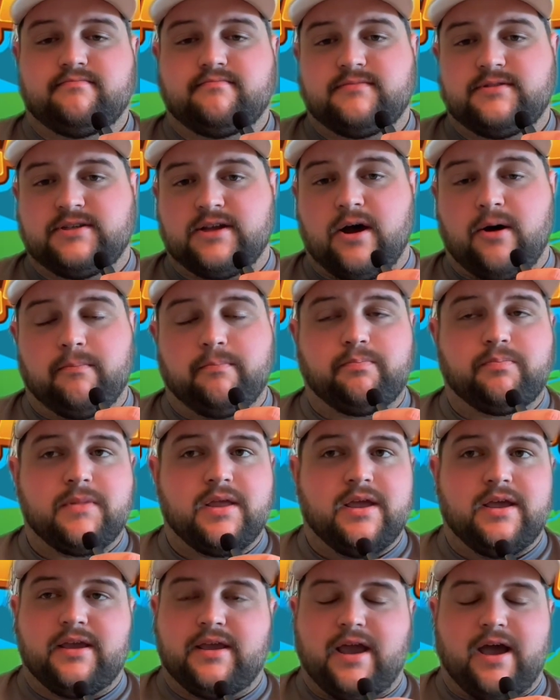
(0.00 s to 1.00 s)
So,
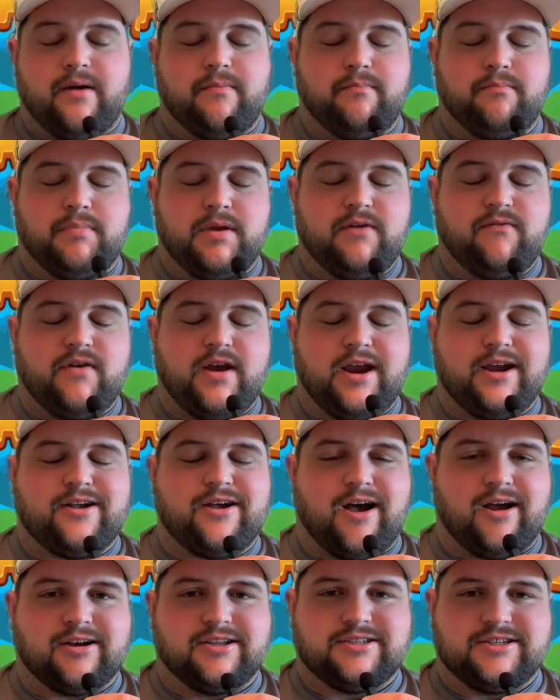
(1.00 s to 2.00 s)
yeah, be very
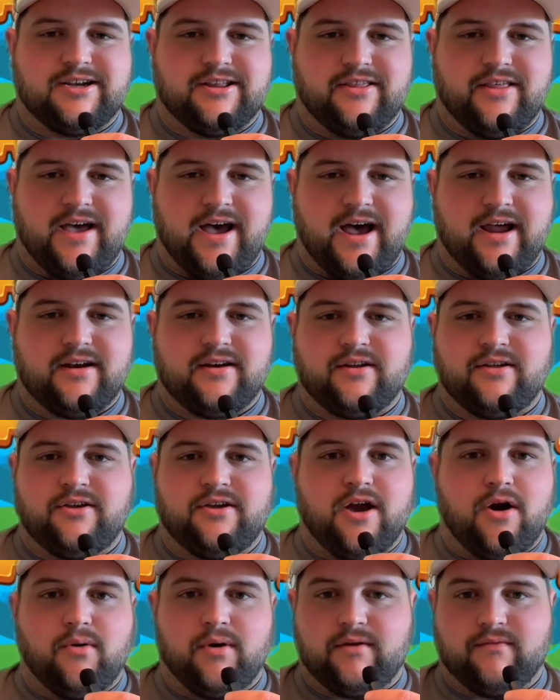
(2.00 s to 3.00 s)
cognizant of that
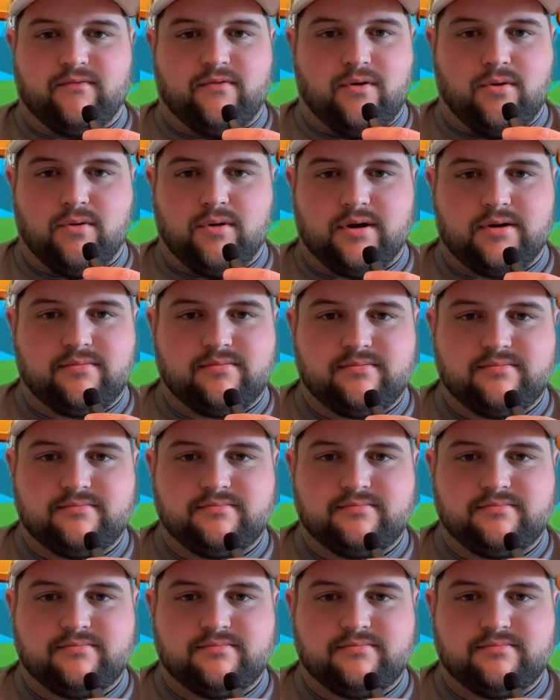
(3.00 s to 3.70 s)
going forward.